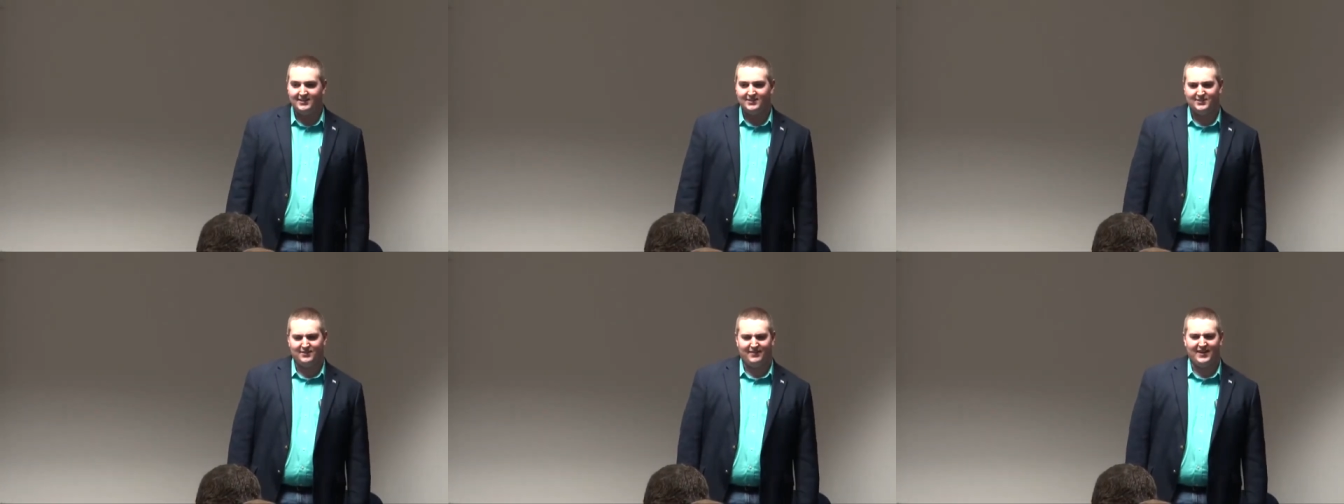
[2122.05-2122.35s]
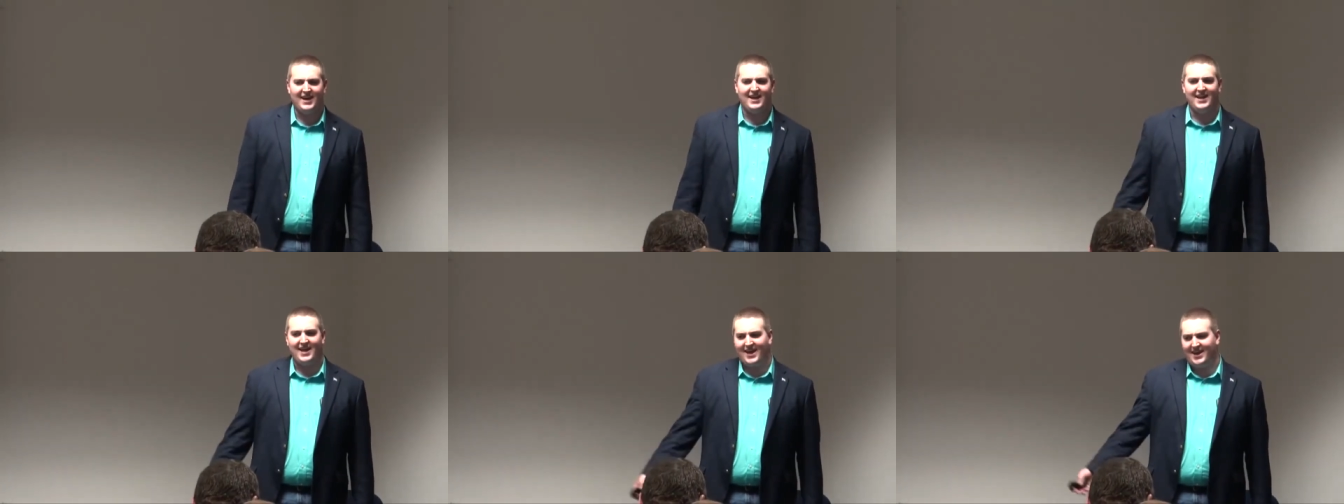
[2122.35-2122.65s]
So
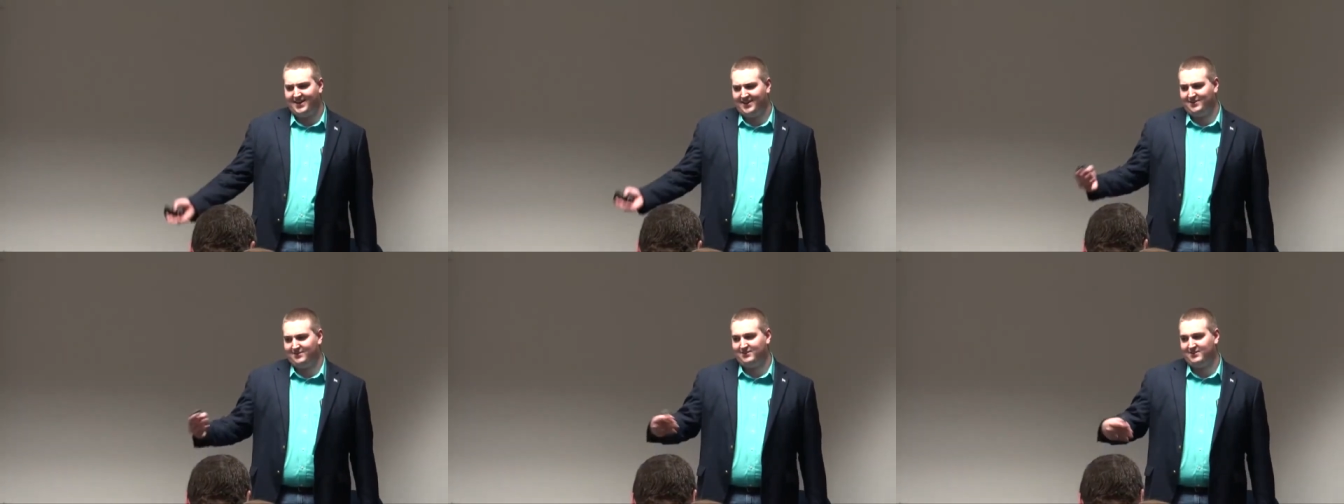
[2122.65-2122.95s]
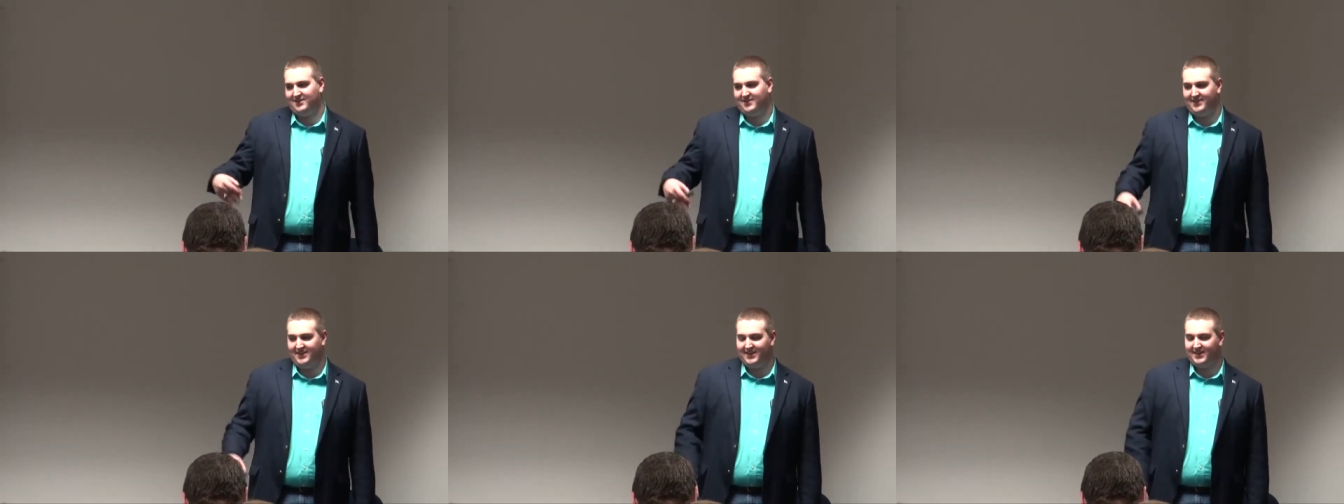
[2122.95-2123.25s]
that added
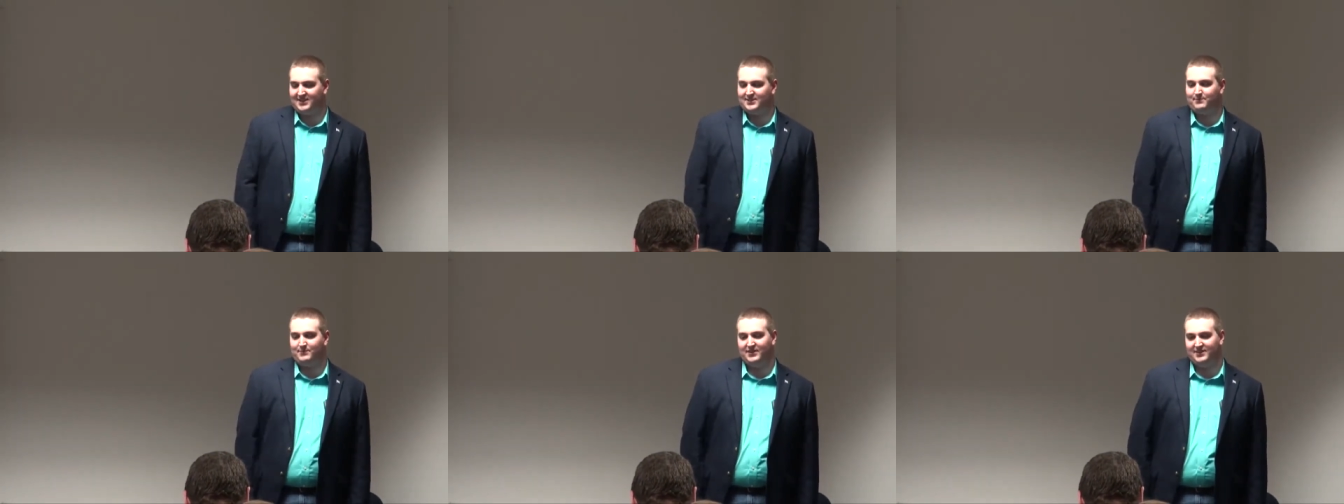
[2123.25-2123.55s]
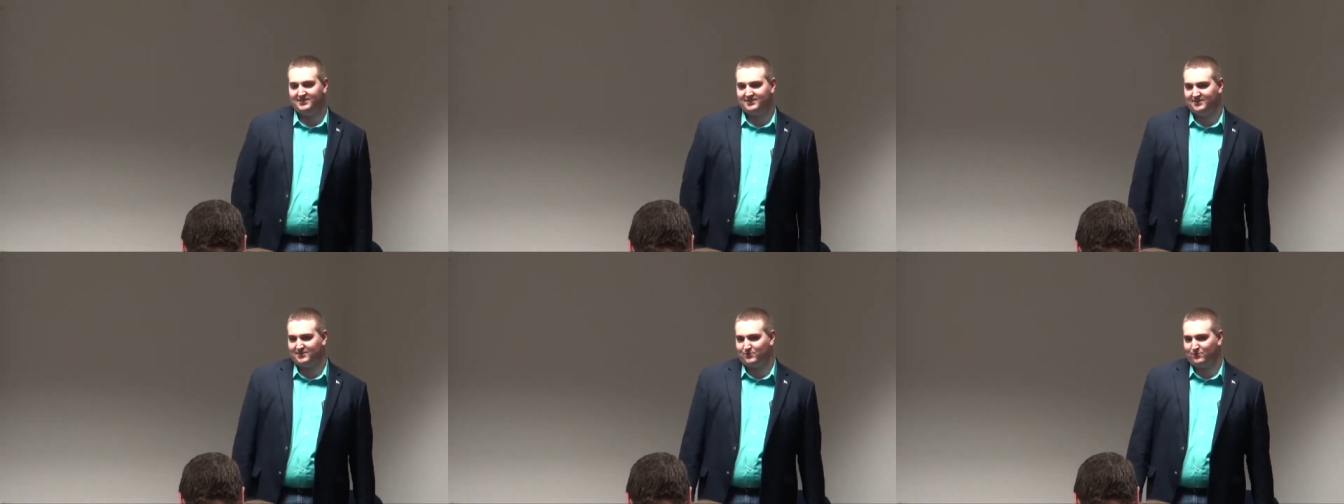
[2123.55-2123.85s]
onto the
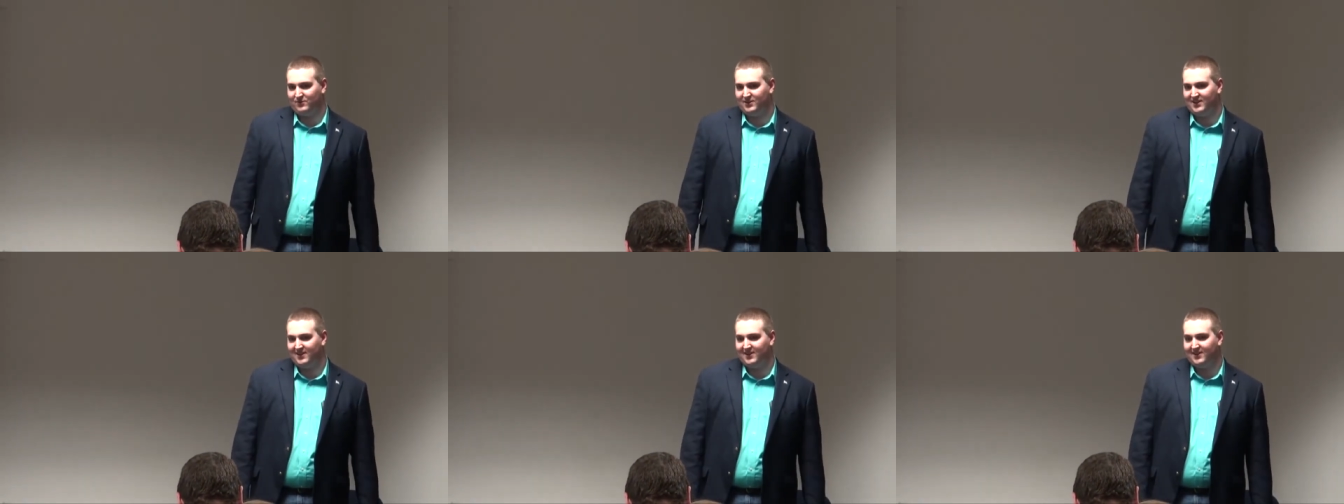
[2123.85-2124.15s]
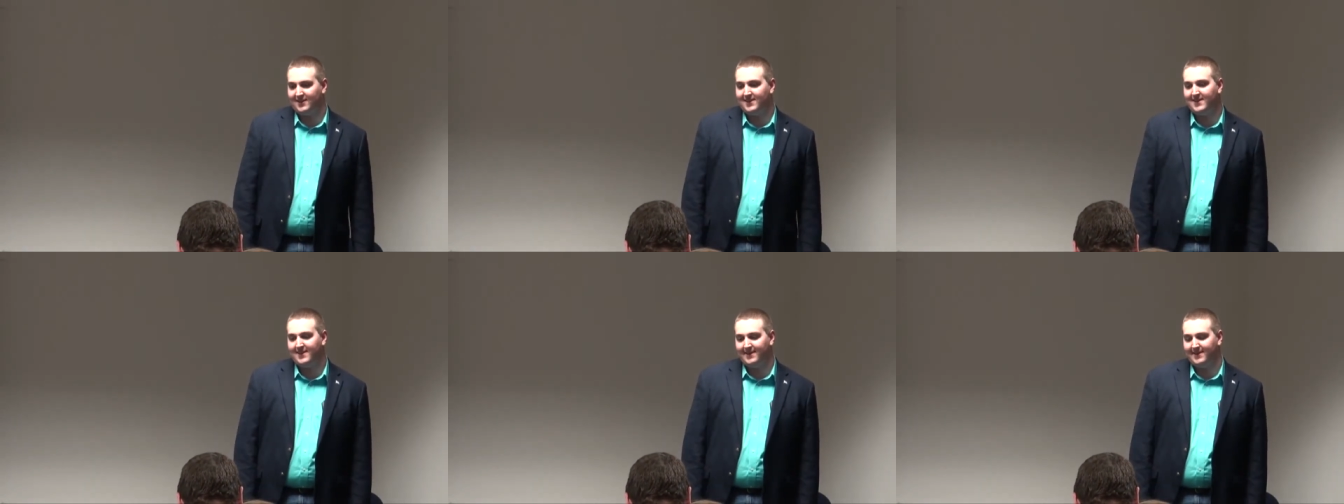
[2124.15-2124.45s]
expense as
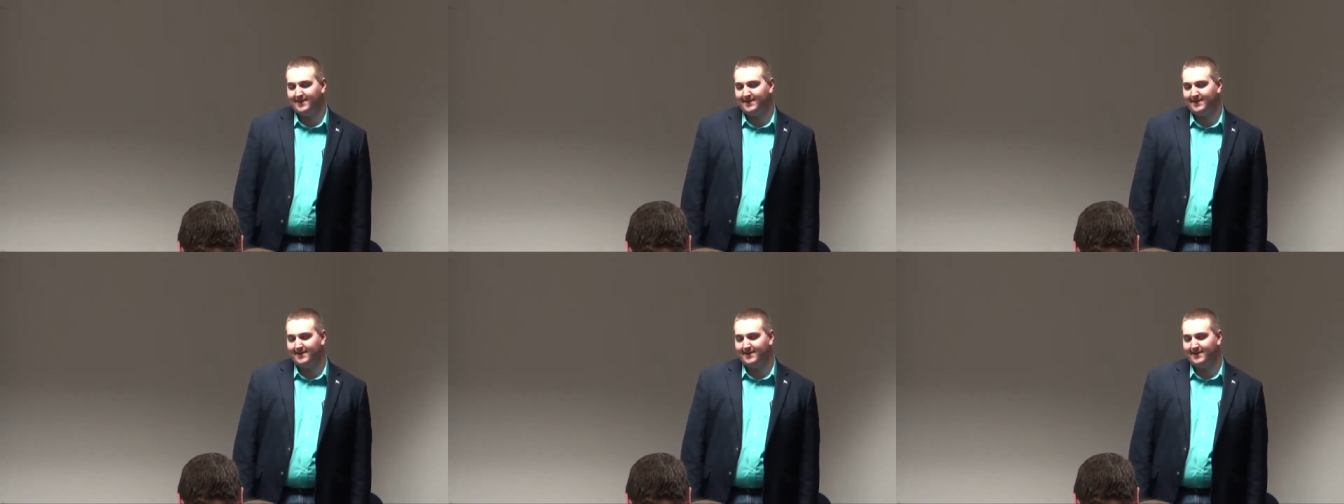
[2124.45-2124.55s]
well.